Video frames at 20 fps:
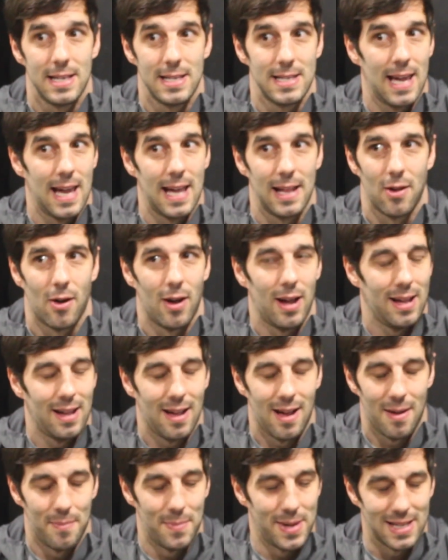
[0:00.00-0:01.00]
yeah,
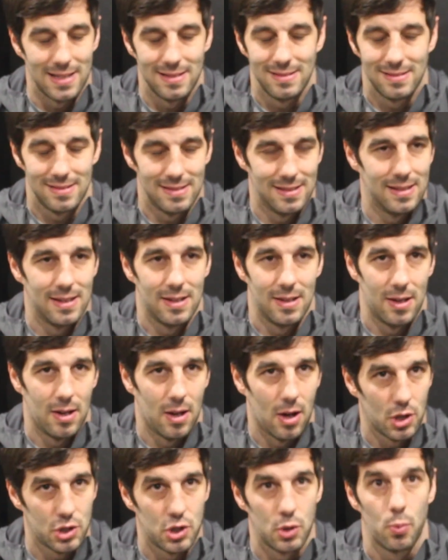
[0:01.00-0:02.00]

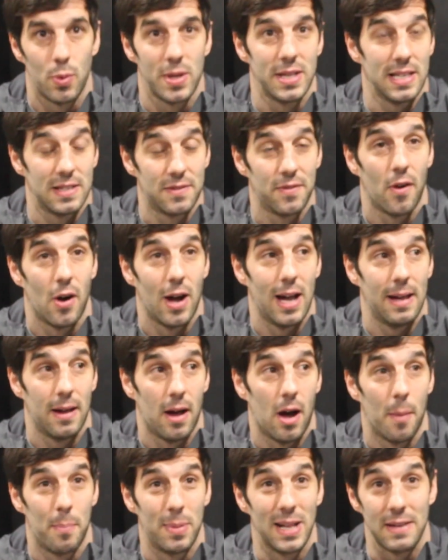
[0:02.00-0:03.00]
I should win this fight,
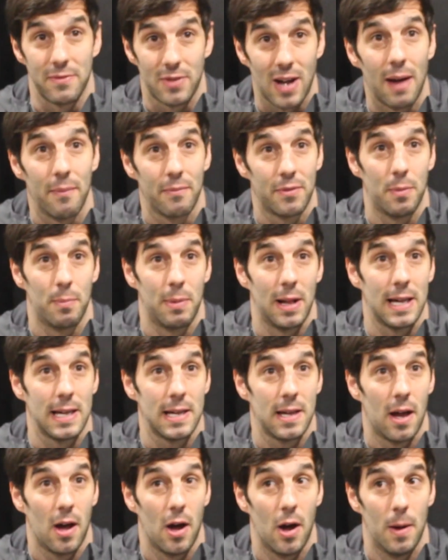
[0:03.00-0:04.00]
I believe,
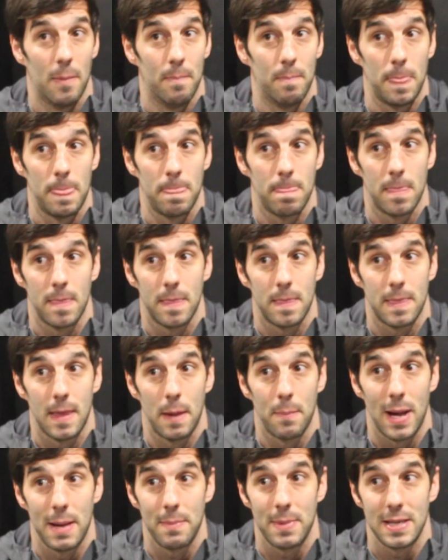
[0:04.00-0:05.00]
comfortably.
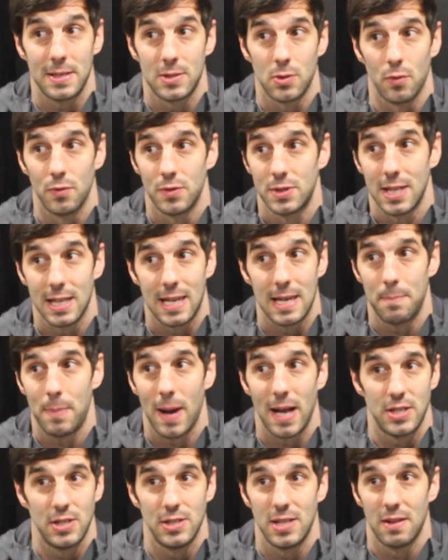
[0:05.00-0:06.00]
There may be sort of sticky
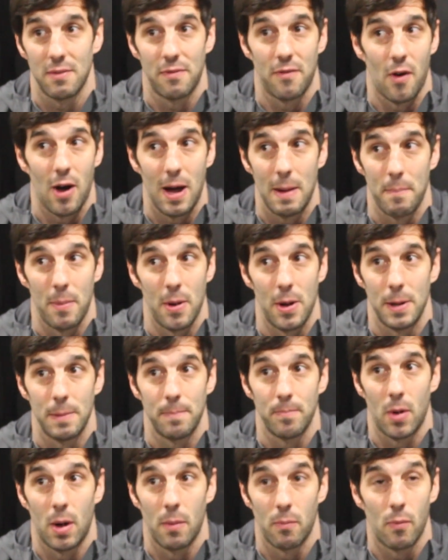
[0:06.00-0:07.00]
patches in the fight,
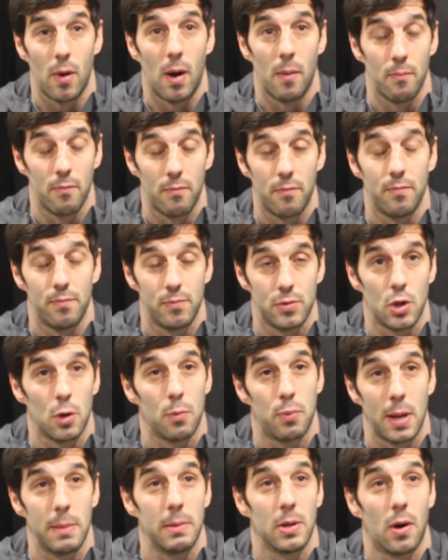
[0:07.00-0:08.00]
but I'm
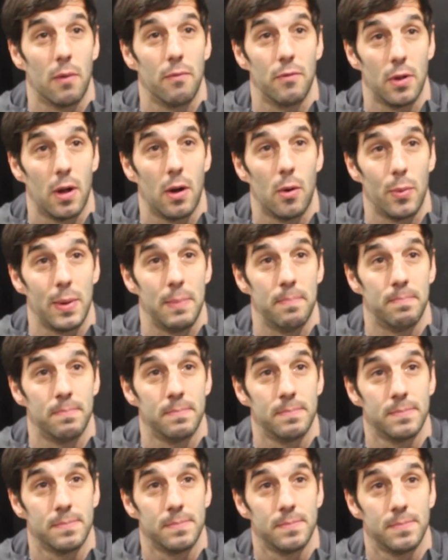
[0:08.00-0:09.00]
supremely confident I'll
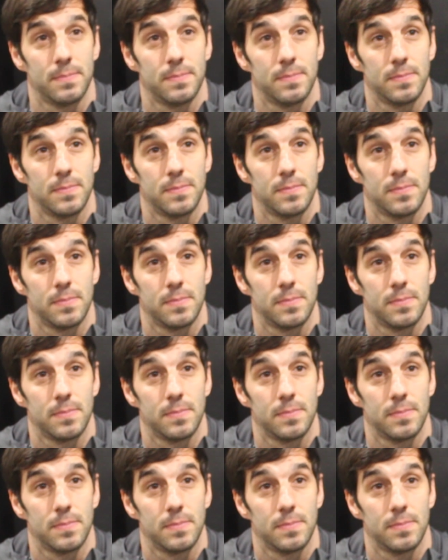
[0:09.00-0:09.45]
win.